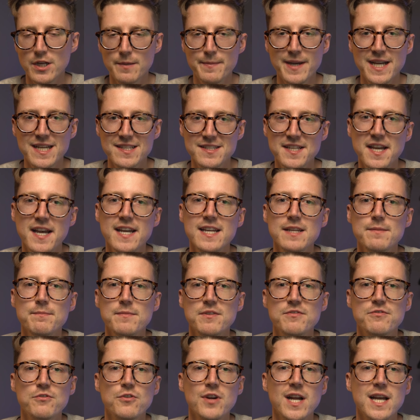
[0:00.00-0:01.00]
a bit of time
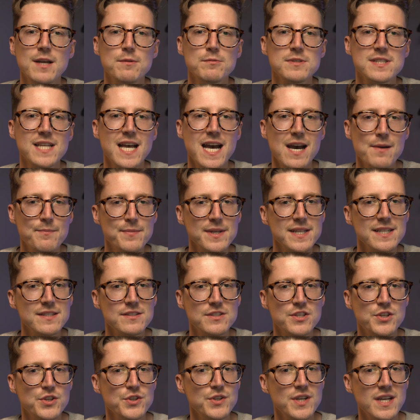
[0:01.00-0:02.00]
before I was happy
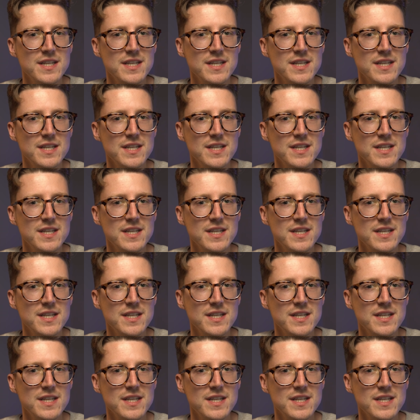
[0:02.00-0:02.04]
to